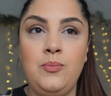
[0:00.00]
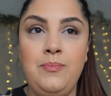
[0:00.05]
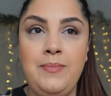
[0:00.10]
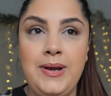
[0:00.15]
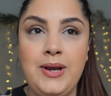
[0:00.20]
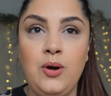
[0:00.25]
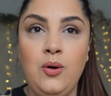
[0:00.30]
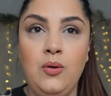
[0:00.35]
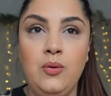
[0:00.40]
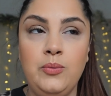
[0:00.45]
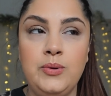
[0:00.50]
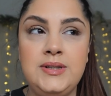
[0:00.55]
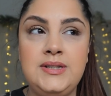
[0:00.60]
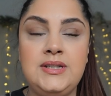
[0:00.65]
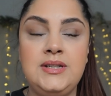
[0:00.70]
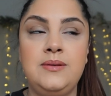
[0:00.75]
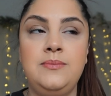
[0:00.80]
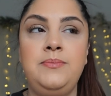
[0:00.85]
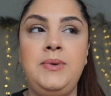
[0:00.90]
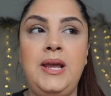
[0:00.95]
my goal
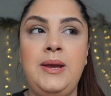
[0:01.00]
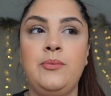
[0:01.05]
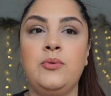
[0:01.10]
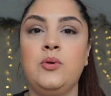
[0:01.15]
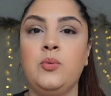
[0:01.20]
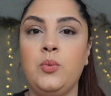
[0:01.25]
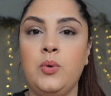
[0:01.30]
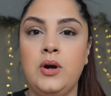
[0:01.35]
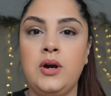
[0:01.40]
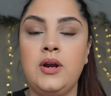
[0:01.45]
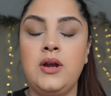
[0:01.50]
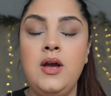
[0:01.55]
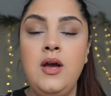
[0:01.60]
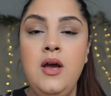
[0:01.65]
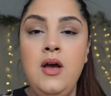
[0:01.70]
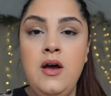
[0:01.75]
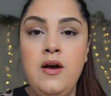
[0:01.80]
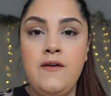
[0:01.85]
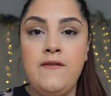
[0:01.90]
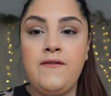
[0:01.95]
was to be able to work
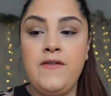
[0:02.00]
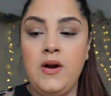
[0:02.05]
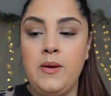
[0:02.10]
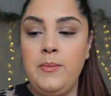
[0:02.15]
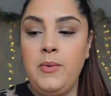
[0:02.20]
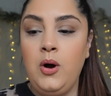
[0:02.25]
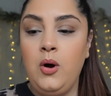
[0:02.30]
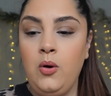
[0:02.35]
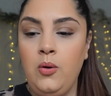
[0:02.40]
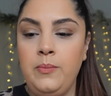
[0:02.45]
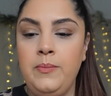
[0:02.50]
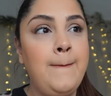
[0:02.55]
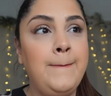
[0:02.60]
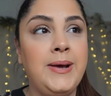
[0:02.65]
from home,